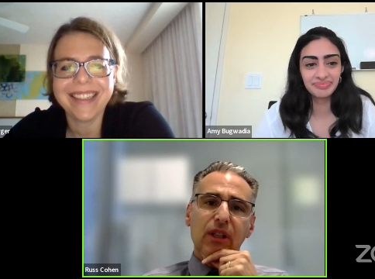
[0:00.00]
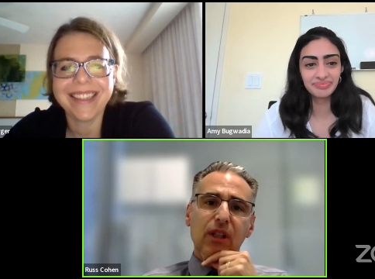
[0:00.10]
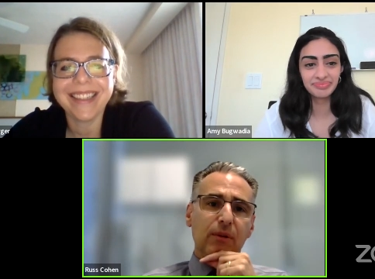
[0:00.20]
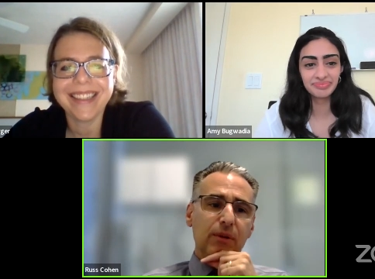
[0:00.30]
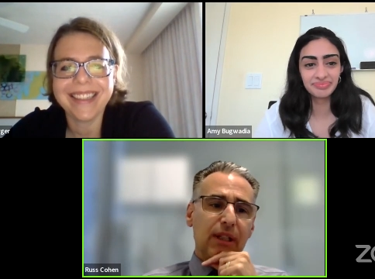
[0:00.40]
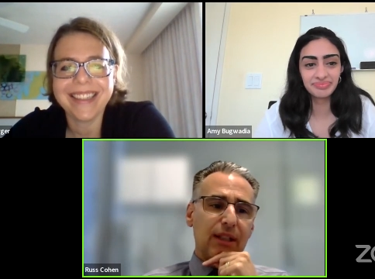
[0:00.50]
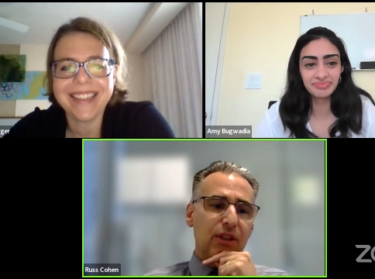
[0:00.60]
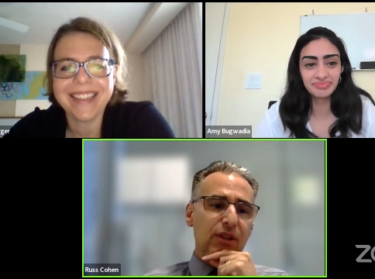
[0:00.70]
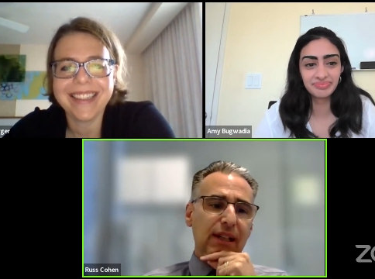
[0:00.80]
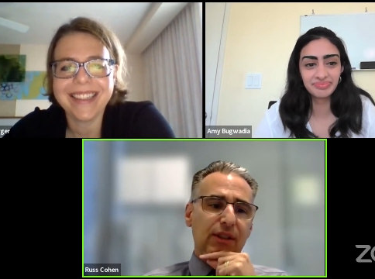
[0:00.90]
Speaker 1: you know
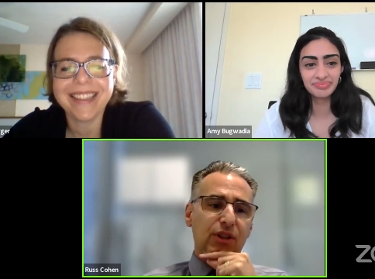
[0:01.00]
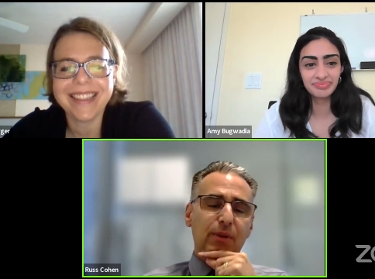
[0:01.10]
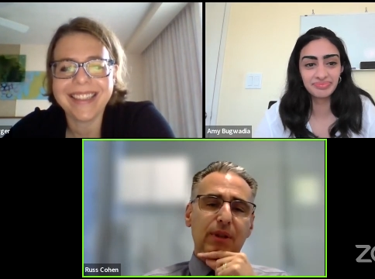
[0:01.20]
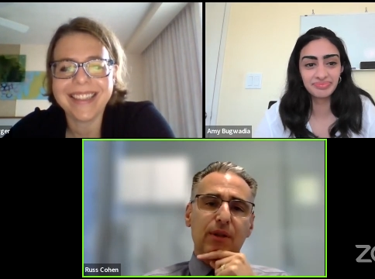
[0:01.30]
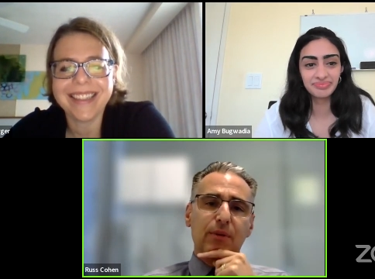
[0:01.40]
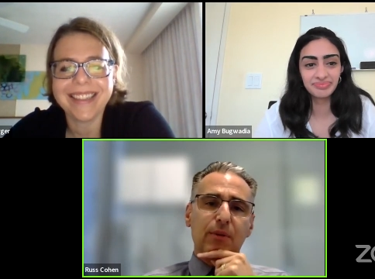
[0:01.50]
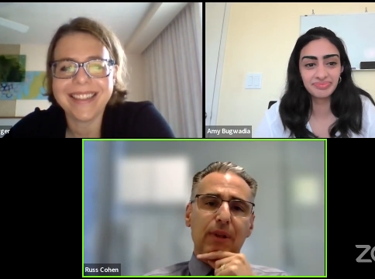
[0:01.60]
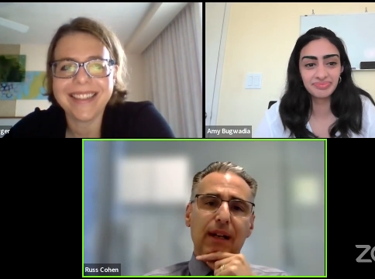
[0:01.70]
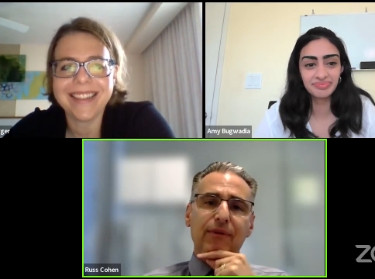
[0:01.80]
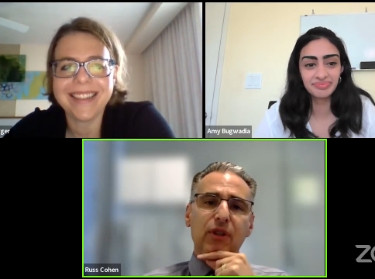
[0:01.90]
that that you
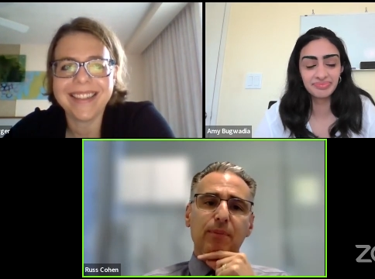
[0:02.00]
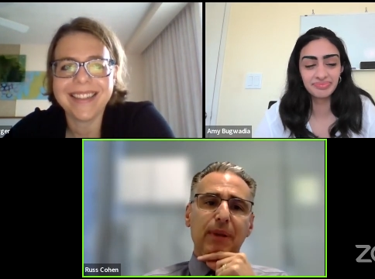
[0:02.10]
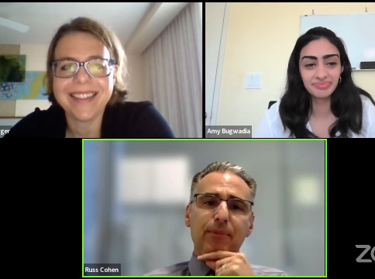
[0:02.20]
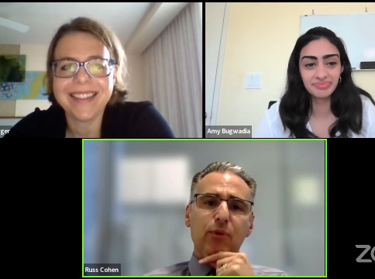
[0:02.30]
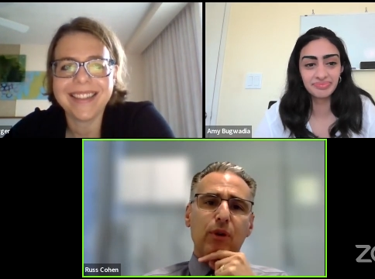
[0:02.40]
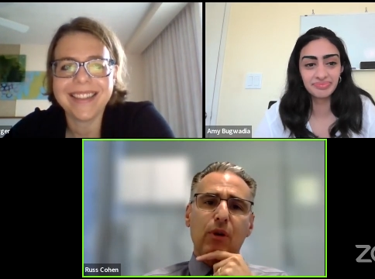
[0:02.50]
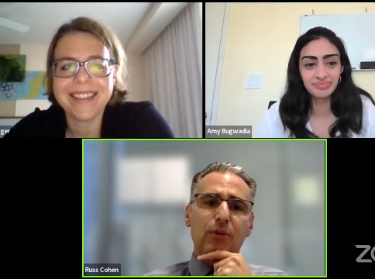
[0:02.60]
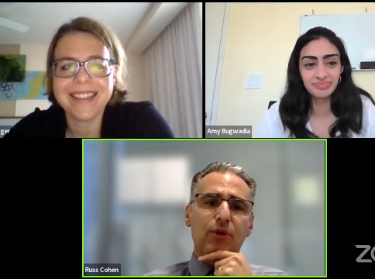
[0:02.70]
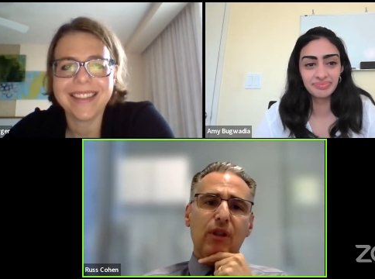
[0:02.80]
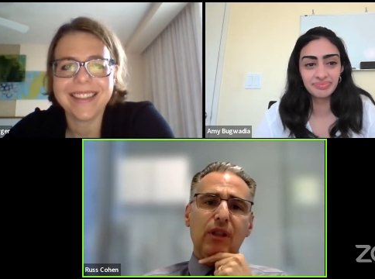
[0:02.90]
you have to people with
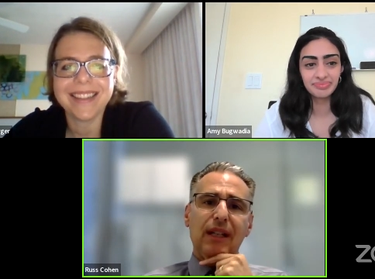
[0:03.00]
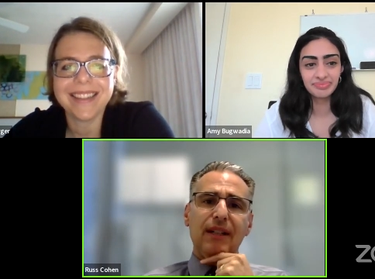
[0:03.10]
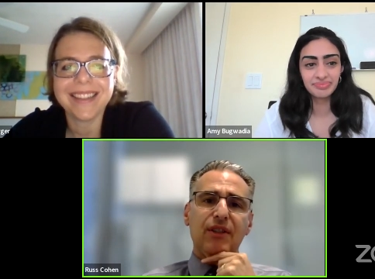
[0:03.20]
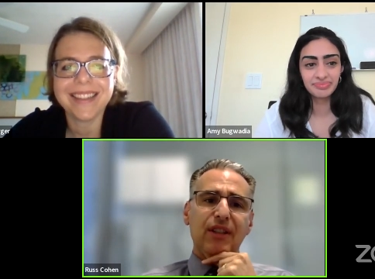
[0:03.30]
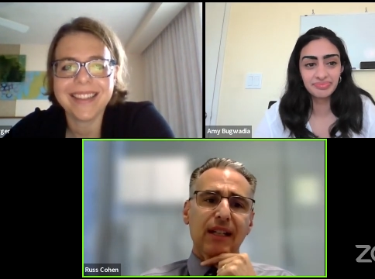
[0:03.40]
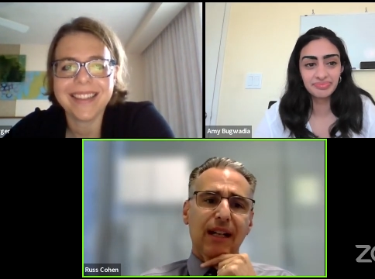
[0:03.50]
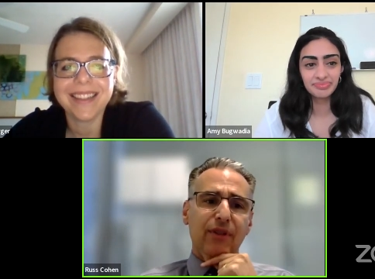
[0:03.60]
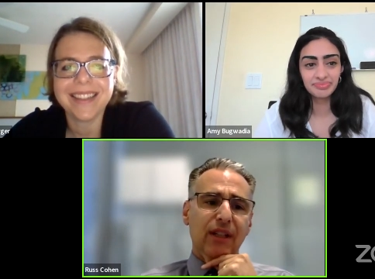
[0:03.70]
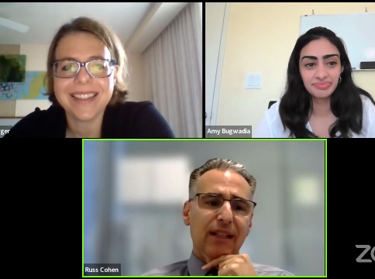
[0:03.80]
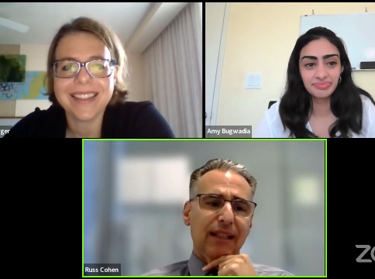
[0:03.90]
Crohn's or colitis they
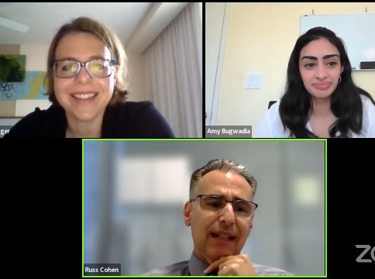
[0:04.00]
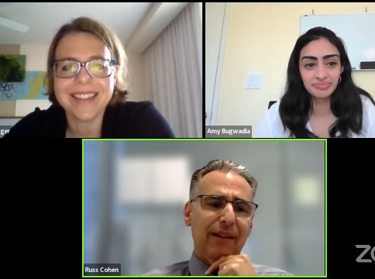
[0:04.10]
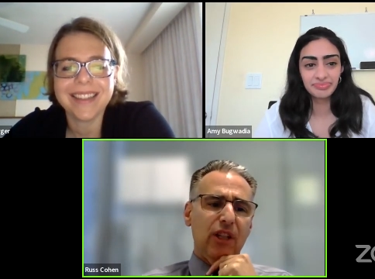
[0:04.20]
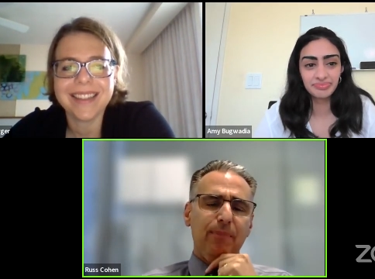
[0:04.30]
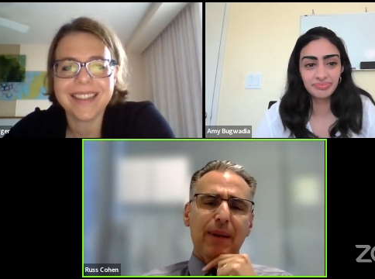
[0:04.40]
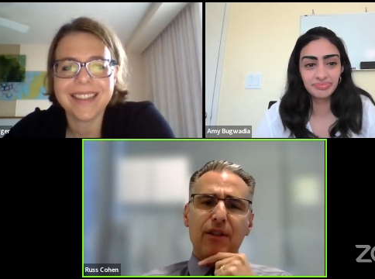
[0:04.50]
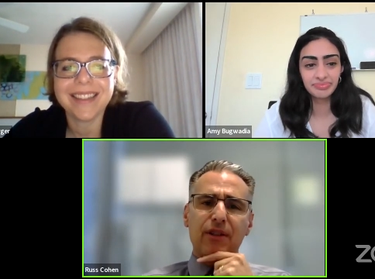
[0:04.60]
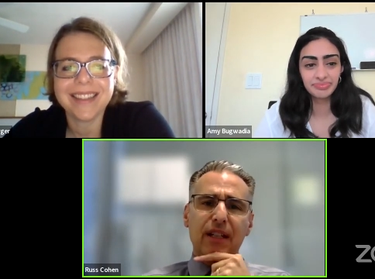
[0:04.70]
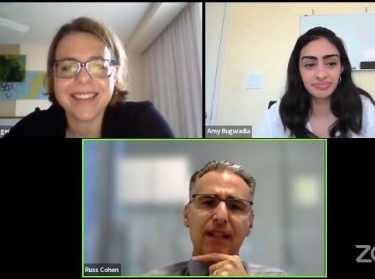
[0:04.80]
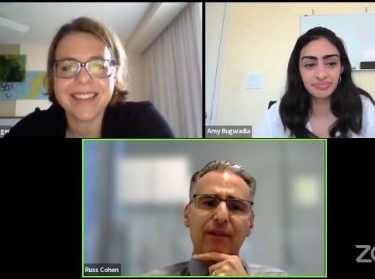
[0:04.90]
never they never get
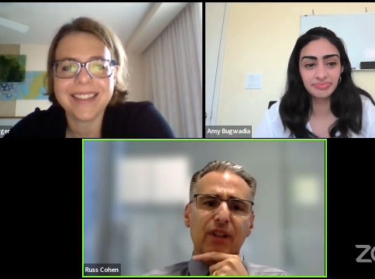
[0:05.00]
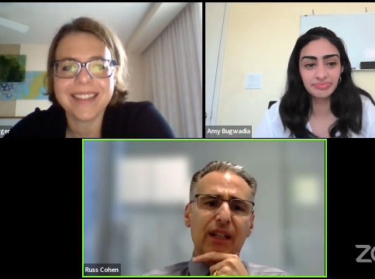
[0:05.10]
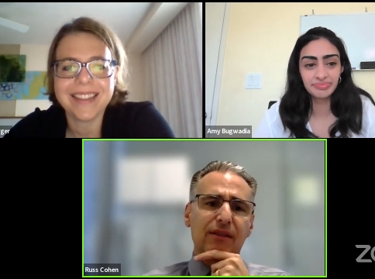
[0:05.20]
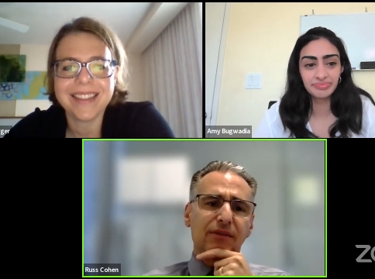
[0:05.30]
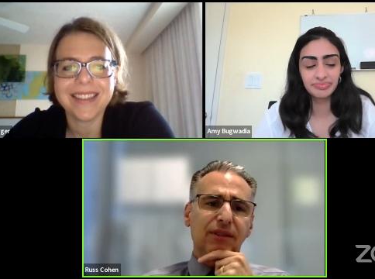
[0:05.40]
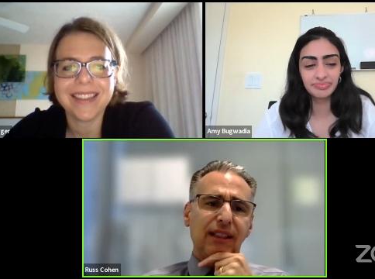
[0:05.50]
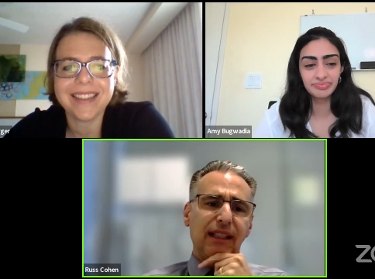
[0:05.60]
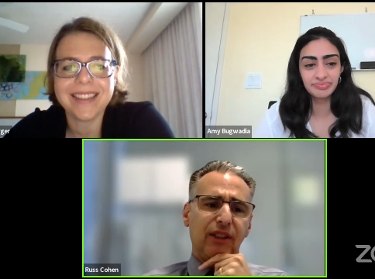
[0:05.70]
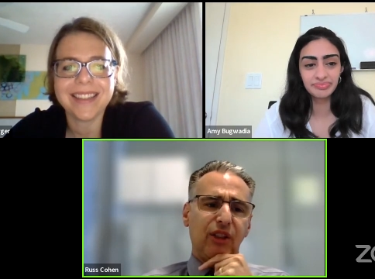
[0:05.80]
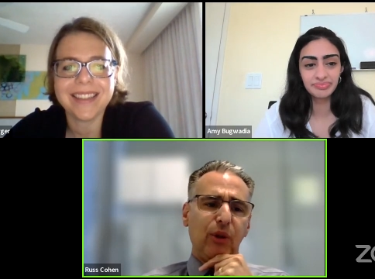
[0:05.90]
better they never get
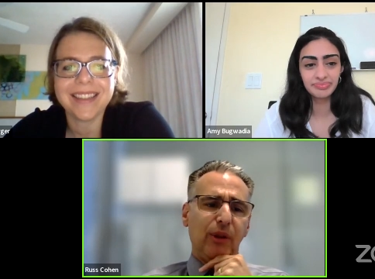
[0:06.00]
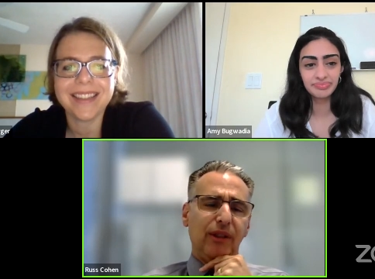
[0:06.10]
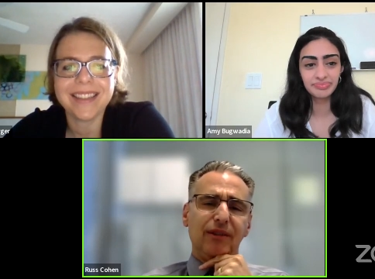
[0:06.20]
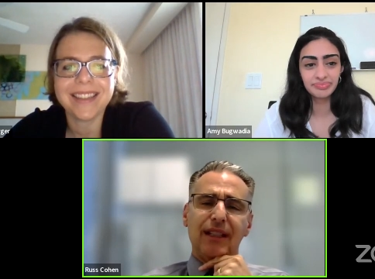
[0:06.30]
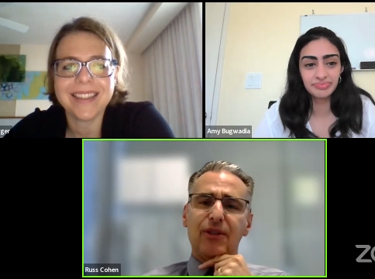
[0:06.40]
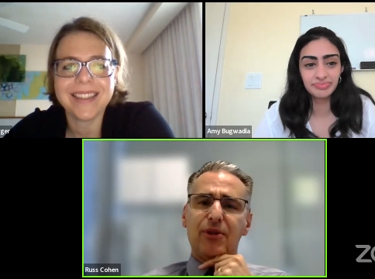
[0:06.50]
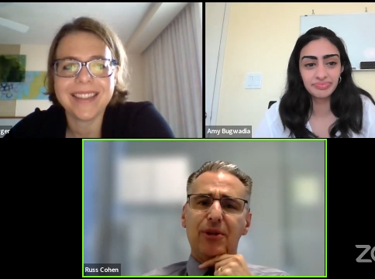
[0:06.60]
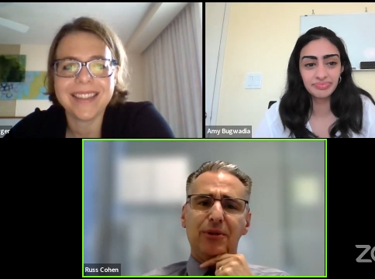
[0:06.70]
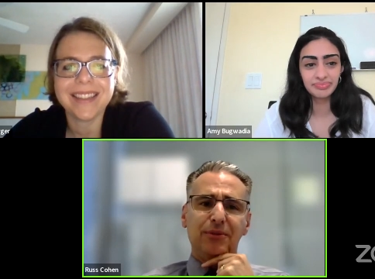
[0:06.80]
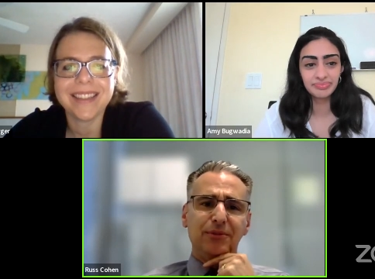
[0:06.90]
get cured is that
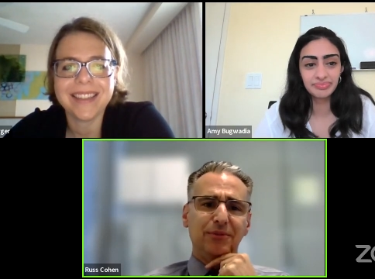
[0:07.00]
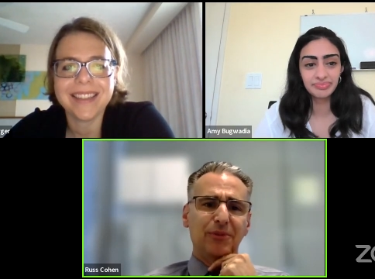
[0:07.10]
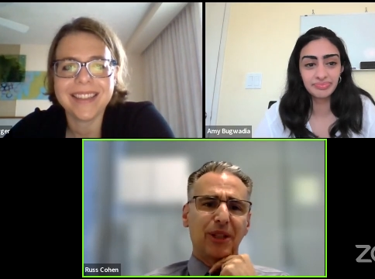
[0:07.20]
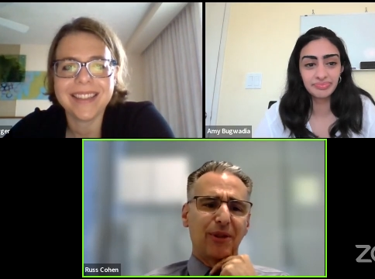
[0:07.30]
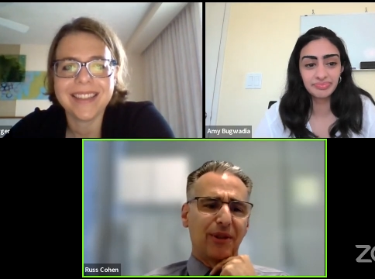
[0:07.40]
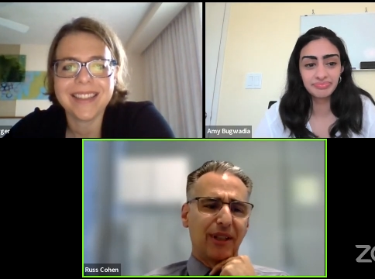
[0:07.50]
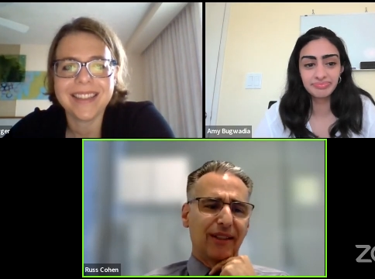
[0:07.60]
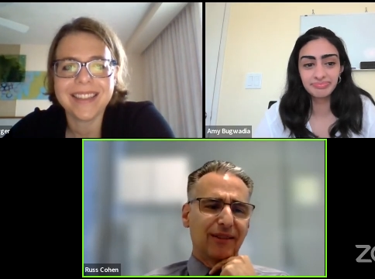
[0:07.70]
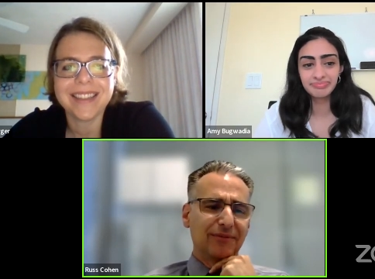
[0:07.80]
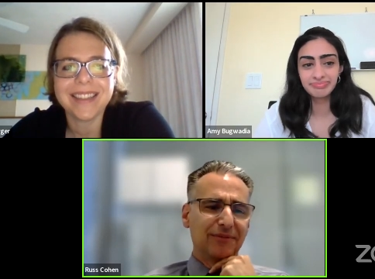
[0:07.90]
true what do you think